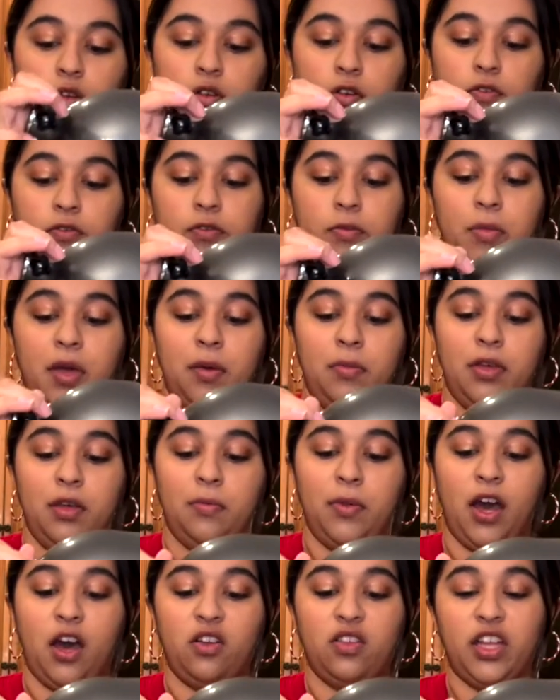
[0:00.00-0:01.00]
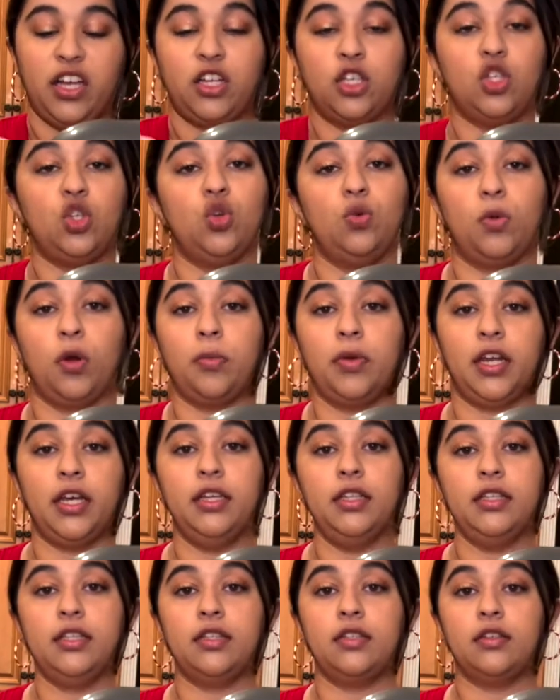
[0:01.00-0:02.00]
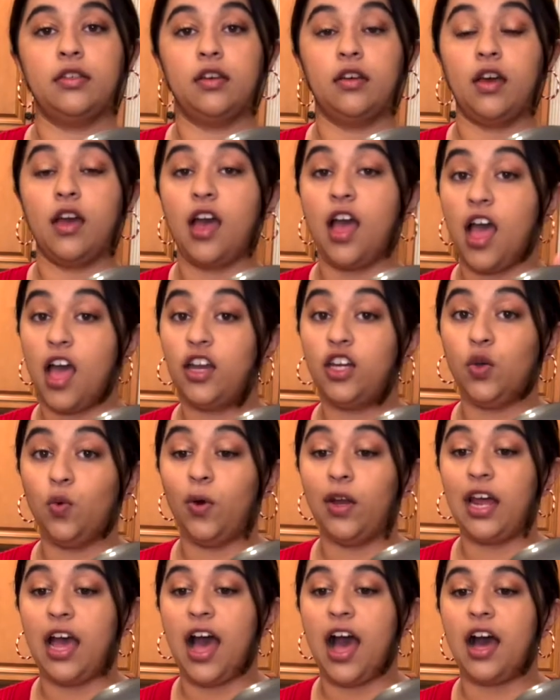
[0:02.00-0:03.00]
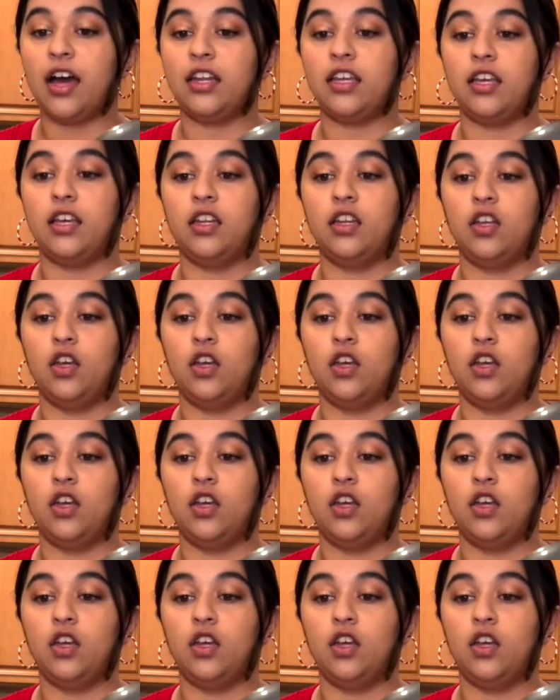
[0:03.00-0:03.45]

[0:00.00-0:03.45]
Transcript: for maybe about like 2 more minutes. And you want to add in